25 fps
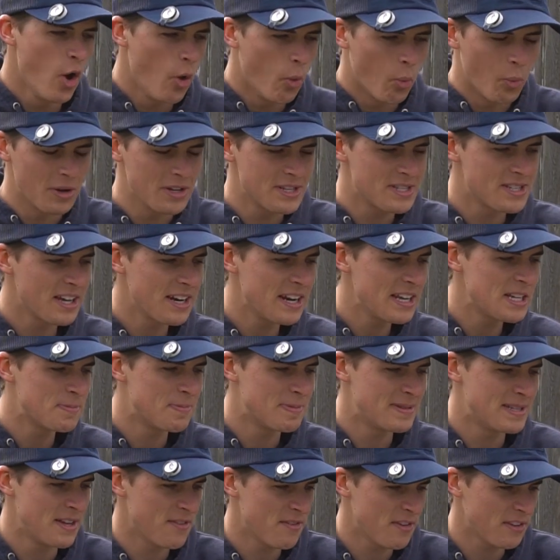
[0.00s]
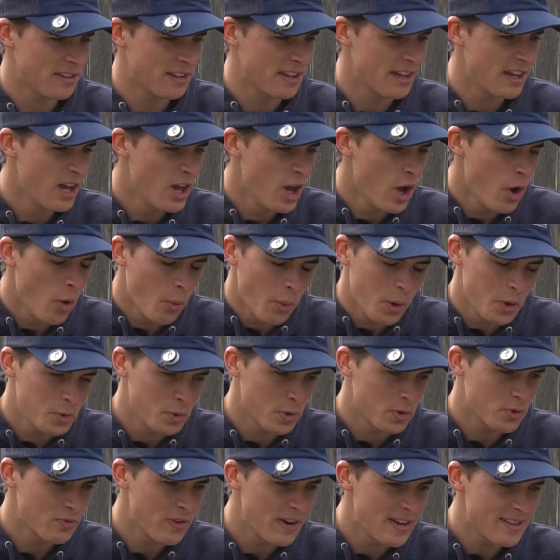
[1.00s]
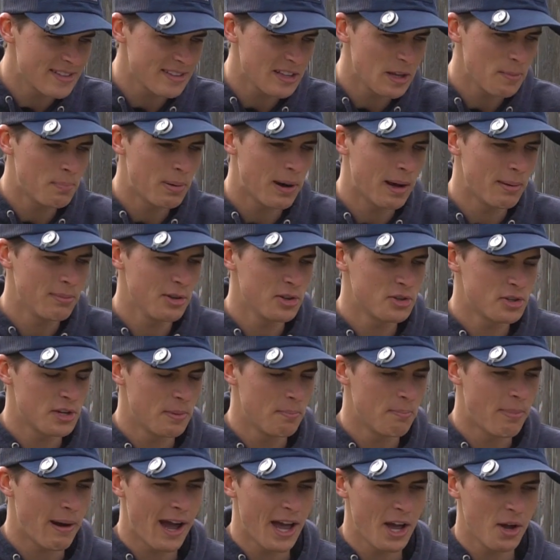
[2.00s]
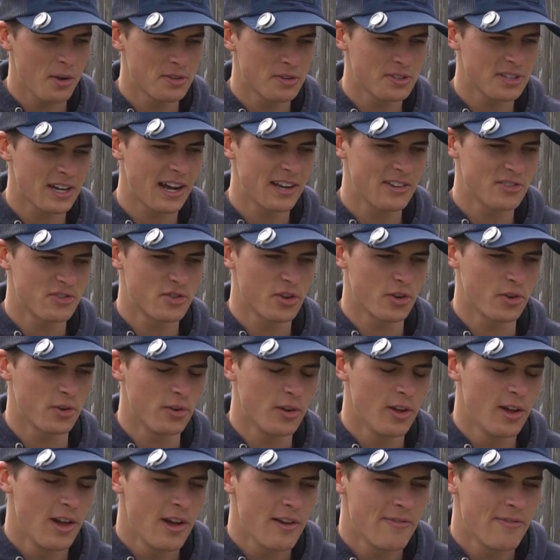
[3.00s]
One study specifically, which was recently published in Bioscience Journal,